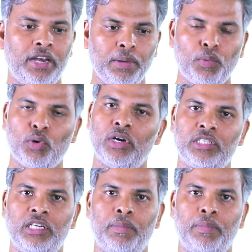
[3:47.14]
very important
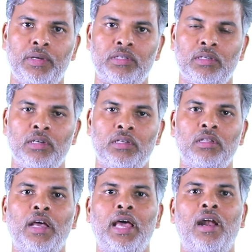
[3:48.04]
step is
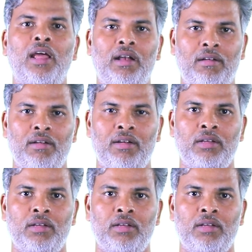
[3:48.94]
the hairline.